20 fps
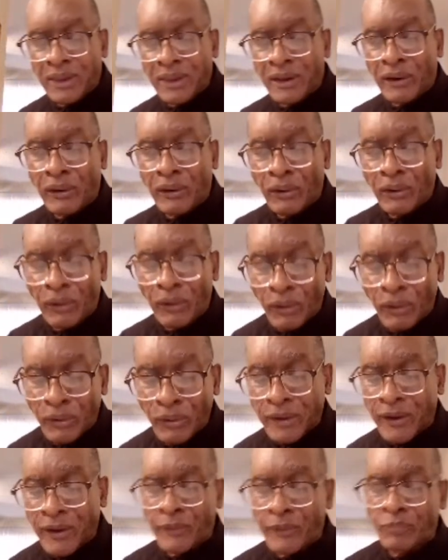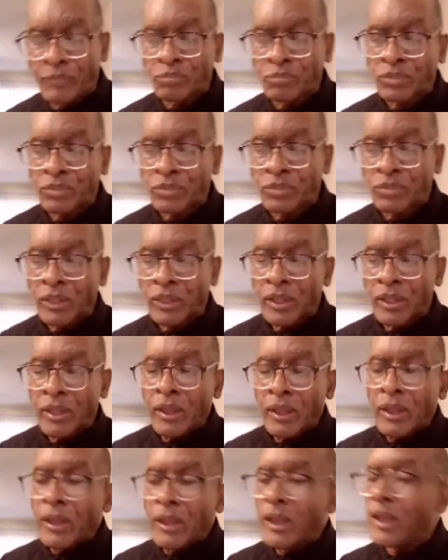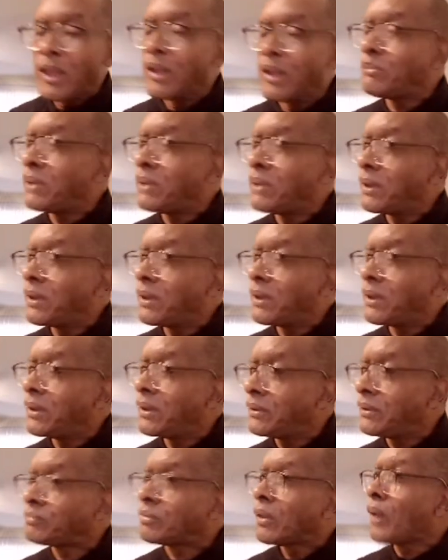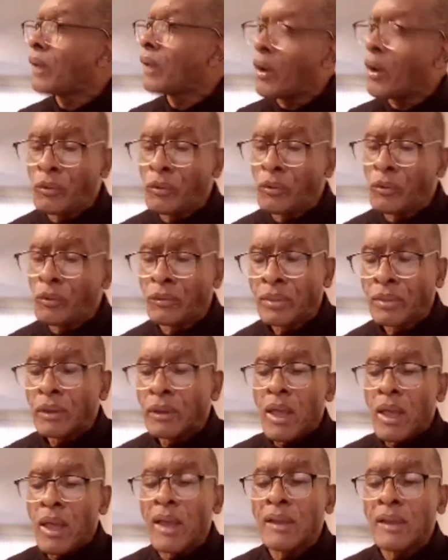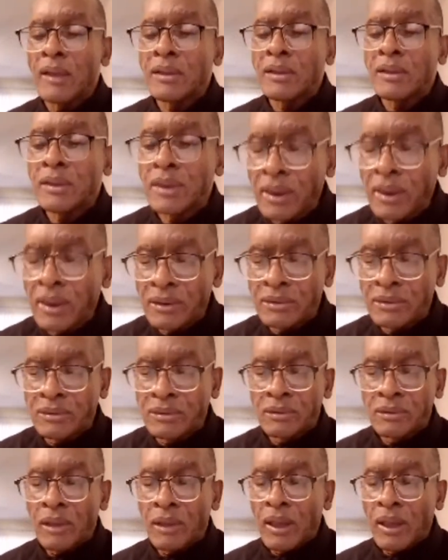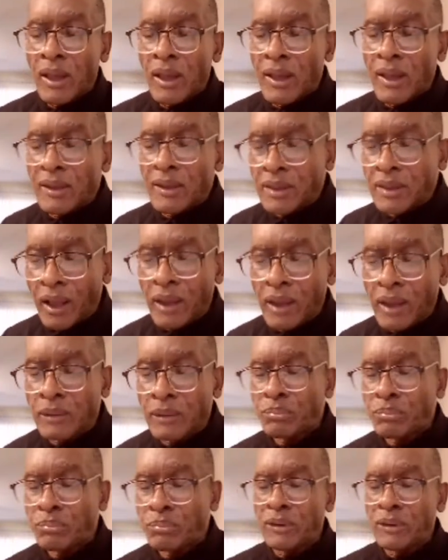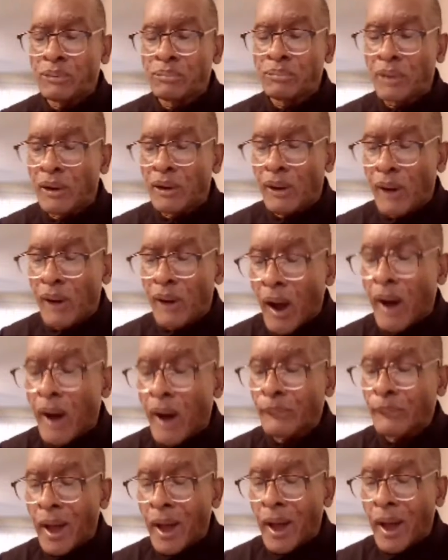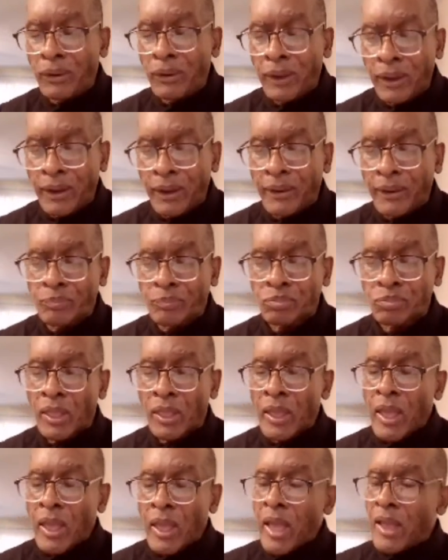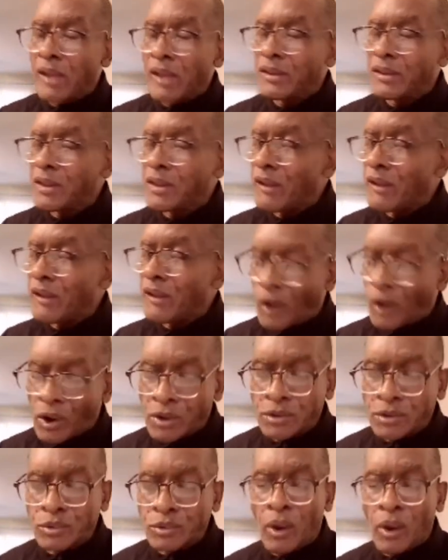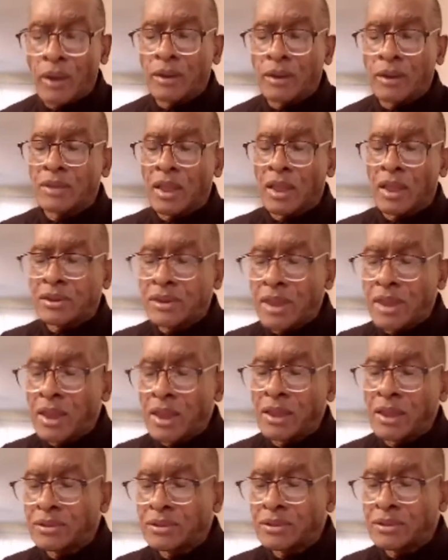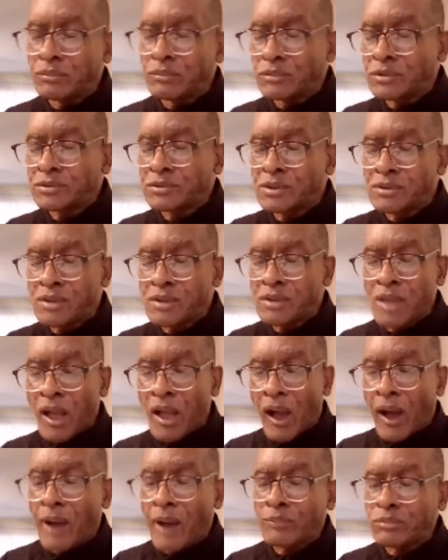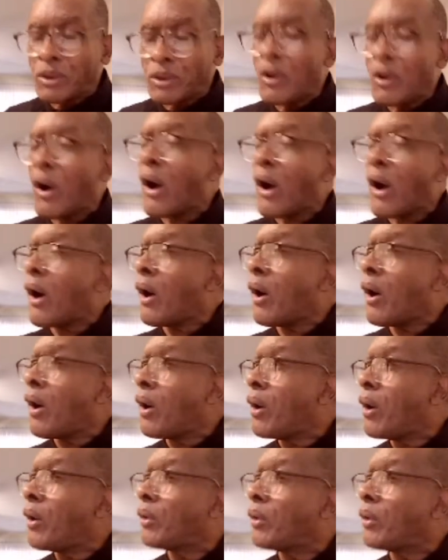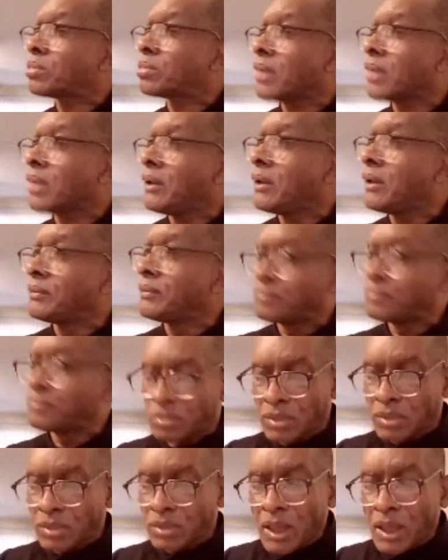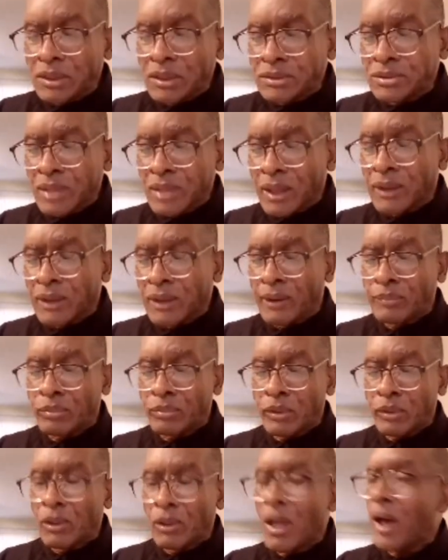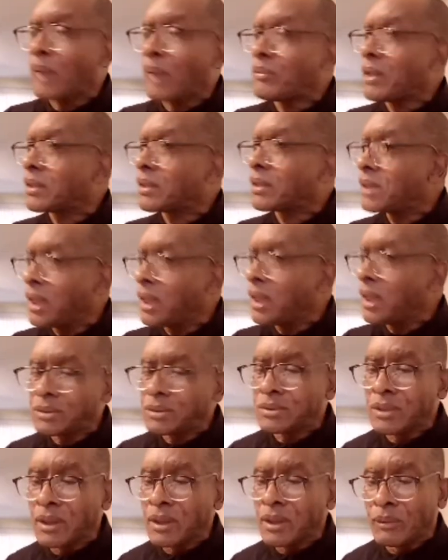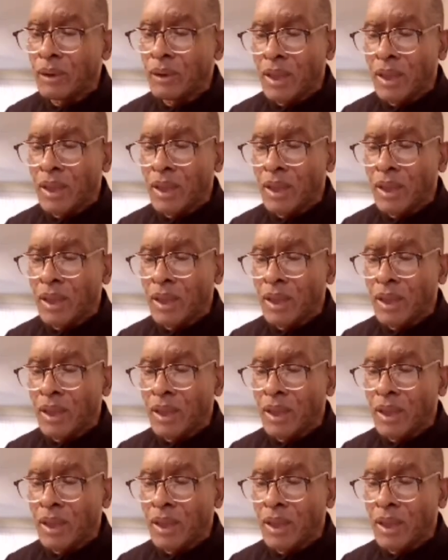He means go and teach and tell the people about him. And verse 20, they teach them after all things. Teach them. You have to teach them, let them know about it